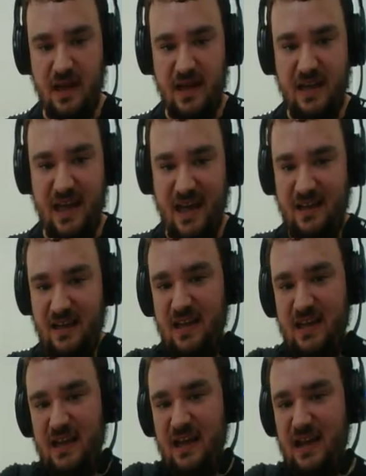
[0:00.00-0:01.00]
Yeah,
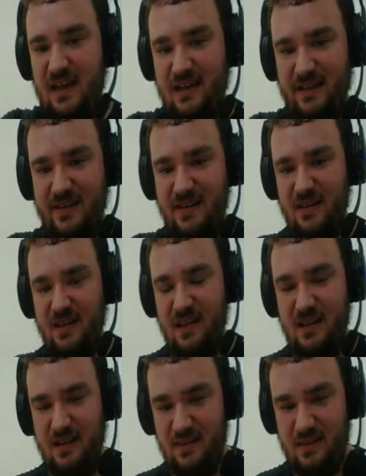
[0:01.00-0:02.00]
he continue.
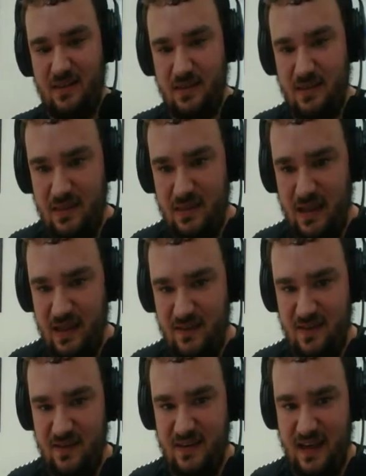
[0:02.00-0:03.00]

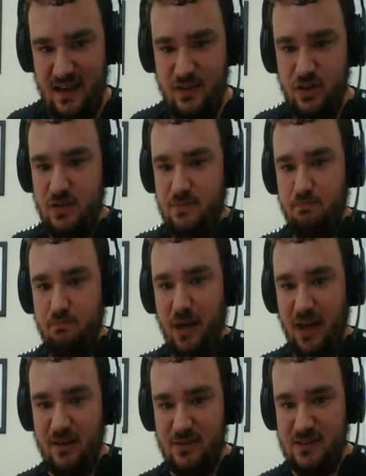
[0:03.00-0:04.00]
This attack just
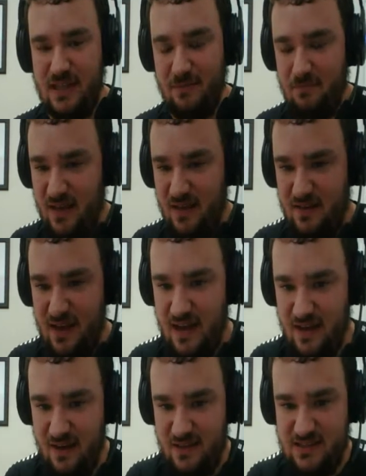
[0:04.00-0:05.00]
blows up the
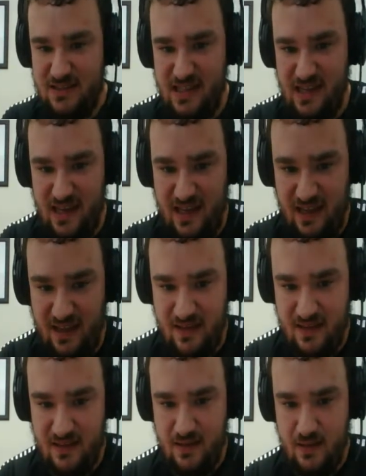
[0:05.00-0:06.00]
entire city,
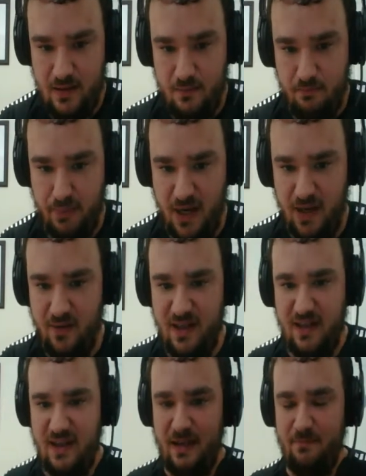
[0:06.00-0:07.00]
blowing
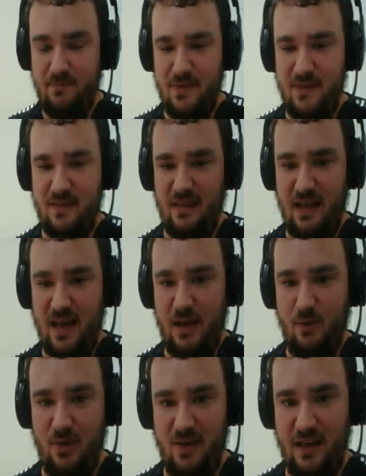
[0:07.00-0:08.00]
it up
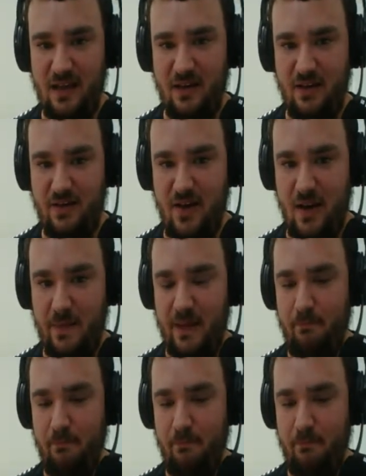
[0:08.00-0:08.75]
skyward like an atomic